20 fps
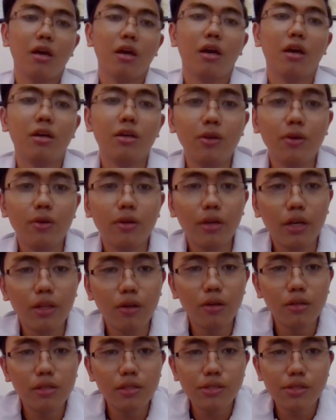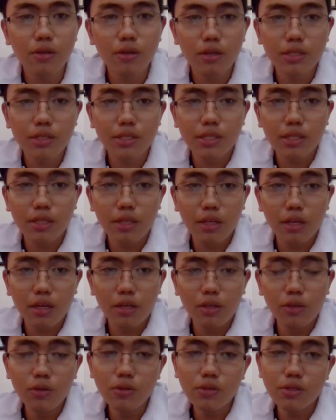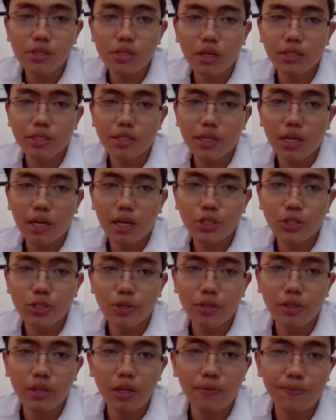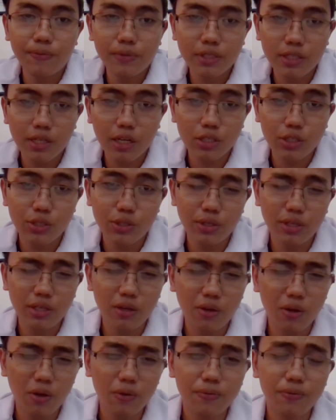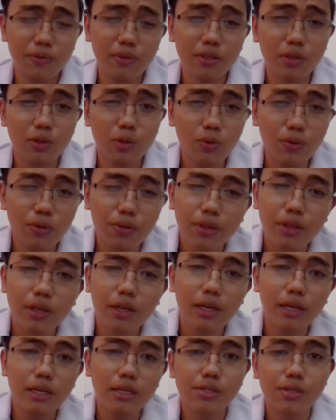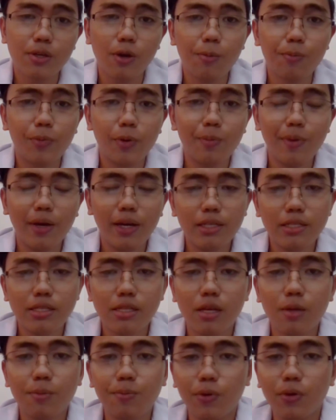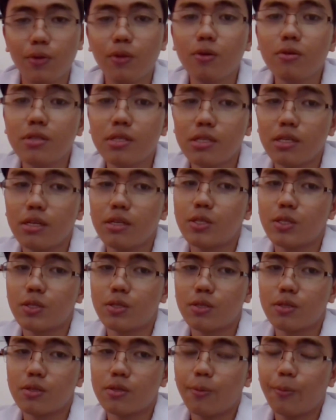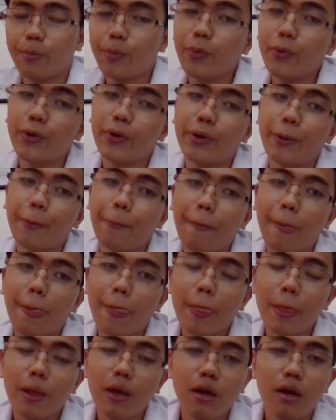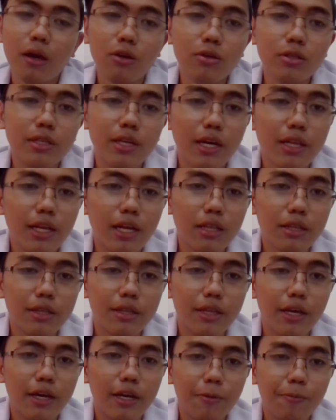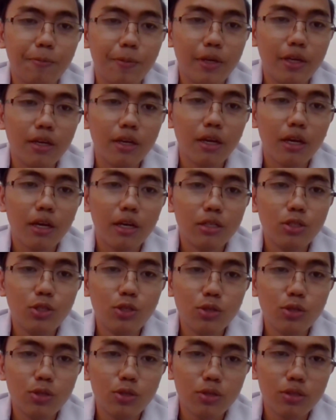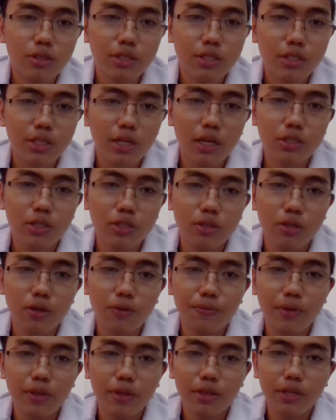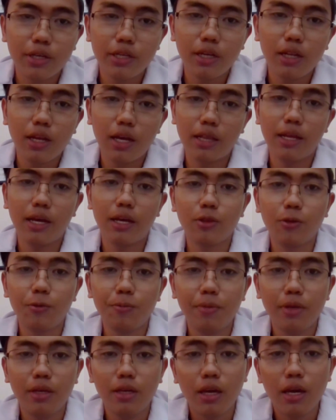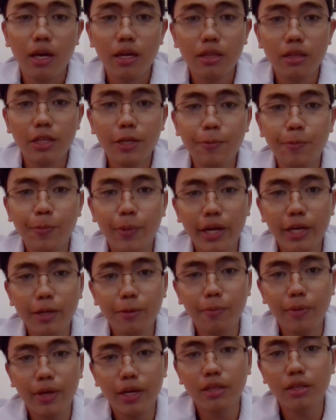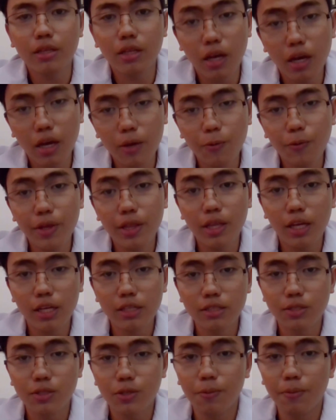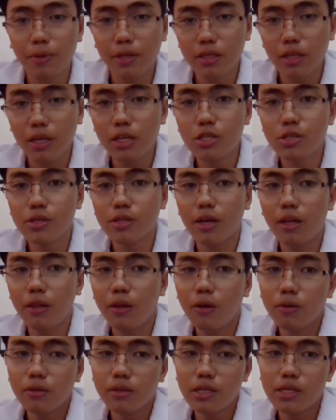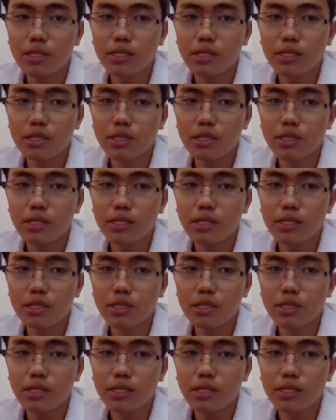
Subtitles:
You can also use extraction if structure of the tooth is compromised and prognosis is poor. Root canal therapy, due to destruction of internal anatomy, debridement with instrumentation alone is